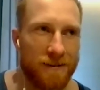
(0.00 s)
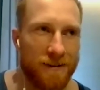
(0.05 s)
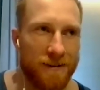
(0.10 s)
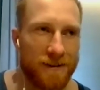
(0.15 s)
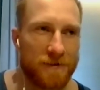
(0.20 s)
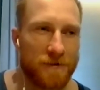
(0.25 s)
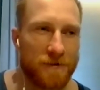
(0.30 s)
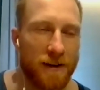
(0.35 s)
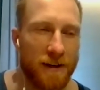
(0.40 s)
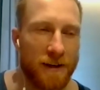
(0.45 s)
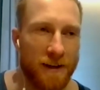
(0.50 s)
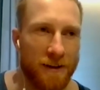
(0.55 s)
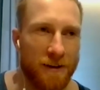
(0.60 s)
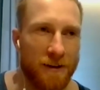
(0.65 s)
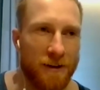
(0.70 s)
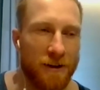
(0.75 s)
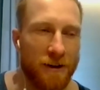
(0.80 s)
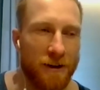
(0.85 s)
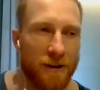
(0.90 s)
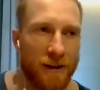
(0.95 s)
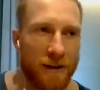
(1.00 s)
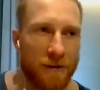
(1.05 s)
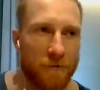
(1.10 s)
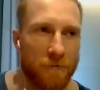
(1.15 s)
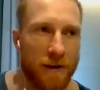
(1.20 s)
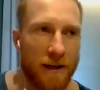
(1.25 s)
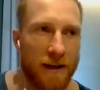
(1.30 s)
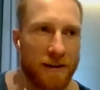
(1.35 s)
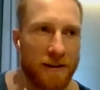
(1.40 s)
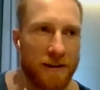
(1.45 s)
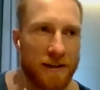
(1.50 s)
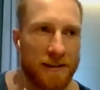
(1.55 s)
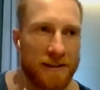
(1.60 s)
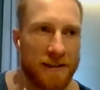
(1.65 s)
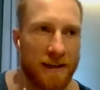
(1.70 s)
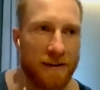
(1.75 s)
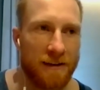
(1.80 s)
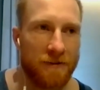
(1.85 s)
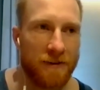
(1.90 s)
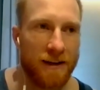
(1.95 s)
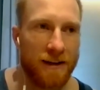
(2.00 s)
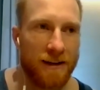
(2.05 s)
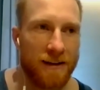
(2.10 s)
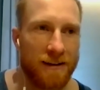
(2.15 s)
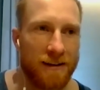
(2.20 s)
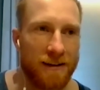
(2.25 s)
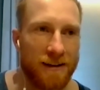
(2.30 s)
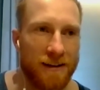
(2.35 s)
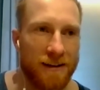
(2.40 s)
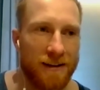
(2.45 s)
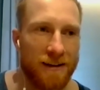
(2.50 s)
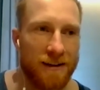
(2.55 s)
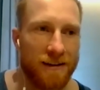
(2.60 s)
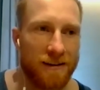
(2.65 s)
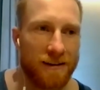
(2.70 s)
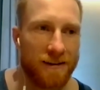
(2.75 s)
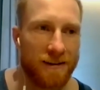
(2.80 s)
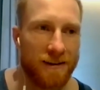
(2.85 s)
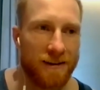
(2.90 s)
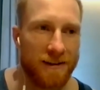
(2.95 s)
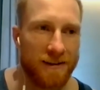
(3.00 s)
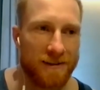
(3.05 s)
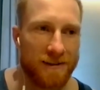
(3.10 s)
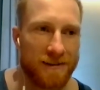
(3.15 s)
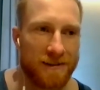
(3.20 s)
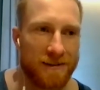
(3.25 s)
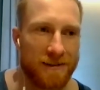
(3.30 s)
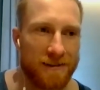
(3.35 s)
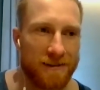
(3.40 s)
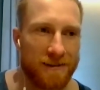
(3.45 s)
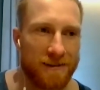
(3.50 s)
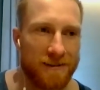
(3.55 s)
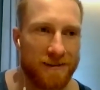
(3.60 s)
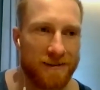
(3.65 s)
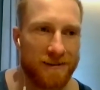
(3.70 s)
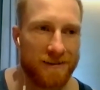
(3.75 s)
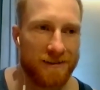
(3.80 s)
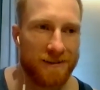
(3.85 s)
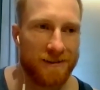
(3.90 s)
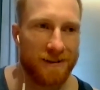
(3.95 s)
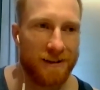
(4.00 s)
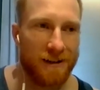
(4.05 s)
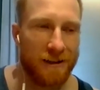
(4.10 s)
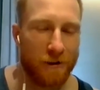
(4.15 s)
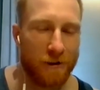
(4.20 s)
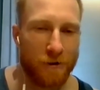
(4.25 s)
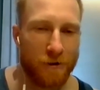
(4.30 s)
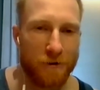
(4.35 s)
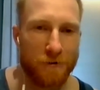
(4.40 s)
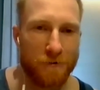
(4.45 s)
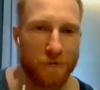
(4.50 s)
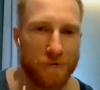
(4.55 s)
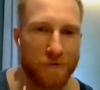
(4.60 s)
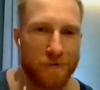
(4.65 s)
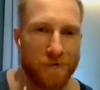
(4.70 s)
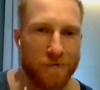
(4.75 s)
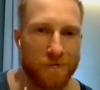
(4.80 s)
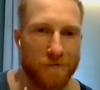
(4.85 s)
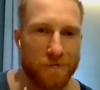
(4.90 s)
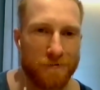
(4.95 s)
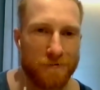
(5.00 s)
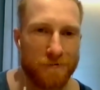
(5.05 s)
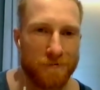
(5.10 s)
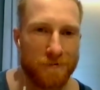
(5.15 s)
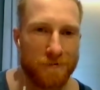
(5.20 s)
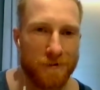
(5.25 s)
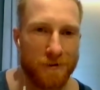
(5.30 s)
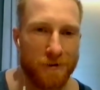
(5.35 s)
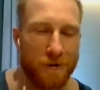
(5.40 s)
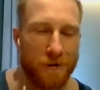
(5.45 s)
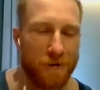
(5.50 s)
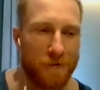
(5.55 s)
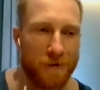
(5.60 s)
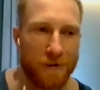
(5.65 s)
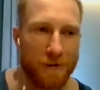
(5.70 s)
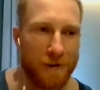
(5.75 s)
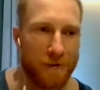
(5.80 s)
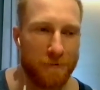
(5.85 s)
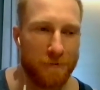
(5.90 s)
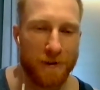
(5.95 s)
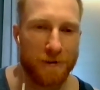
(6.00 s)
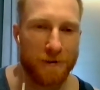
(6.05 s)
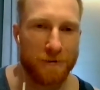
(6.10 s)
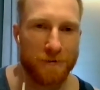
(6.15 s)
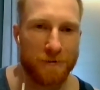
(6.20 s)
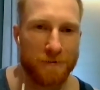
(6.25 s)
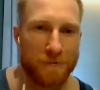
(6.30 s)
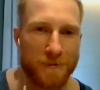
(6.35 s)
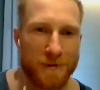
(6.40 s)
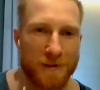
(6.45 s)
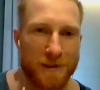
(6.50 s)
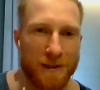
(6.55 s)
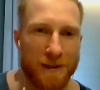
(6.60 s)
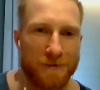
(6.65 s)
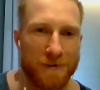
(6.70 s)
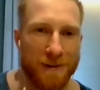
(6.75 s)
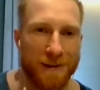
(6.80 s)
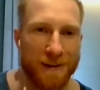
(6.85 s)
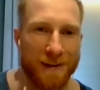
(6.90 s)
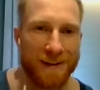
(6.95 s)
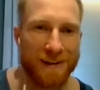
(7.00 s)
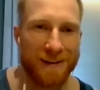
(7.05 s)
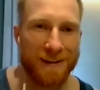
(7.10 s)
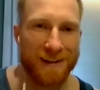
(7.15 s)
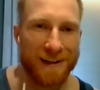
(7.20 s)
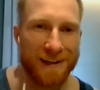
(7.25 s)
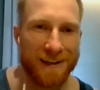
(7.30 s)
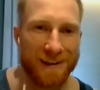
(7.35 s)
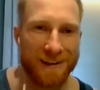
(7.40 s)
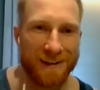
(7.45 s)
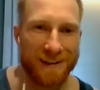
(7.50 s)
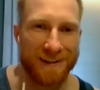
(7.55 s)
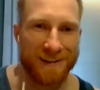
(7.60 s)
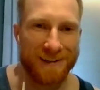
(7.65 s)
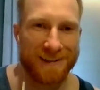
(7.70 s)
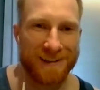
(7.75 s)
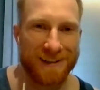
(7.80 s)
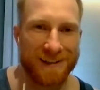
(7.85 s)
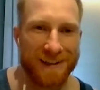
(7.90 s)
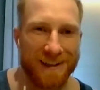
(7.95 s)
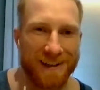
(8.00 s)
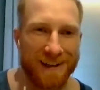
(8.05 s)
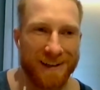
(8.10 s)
It's funny, like reality TV, there's a lot of not very real stuff in there, and there's